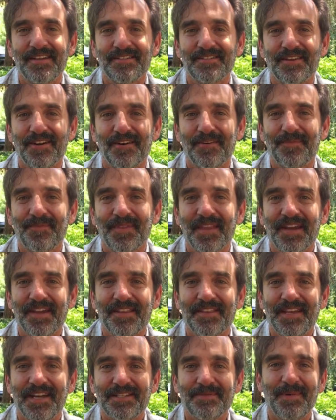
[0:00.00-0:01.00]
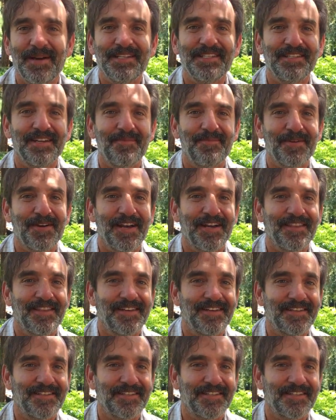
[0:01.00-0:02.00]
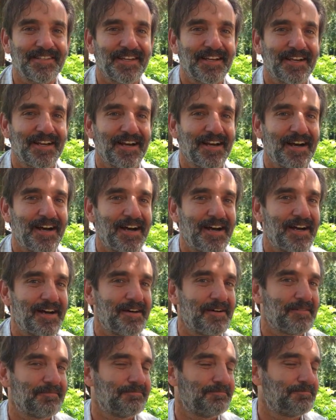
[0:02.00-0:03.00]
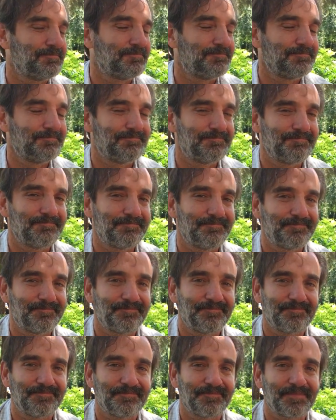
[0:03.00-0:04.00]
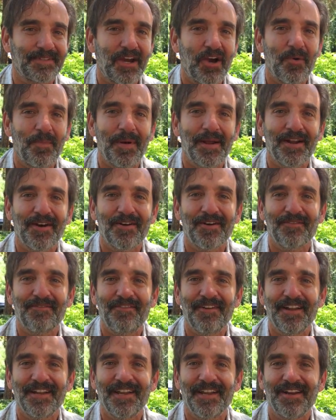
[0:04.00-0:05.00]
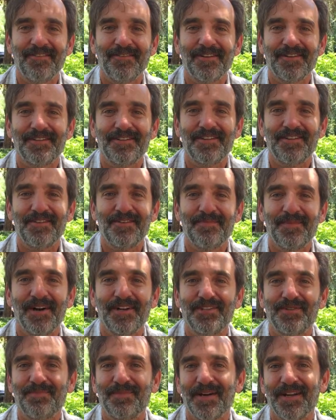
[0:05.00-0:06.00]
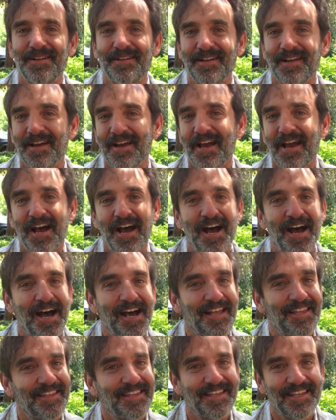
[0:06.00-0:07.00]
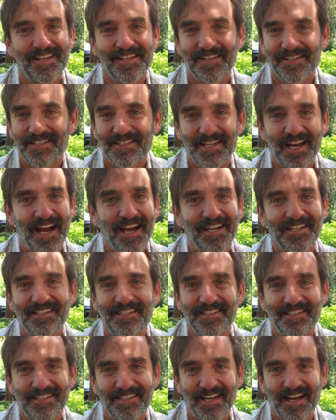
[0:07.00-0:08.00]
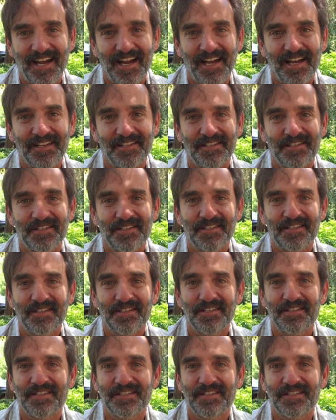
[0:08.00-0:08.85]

So that's my summary on this. I hope I don't offend anyone too much, but science is science.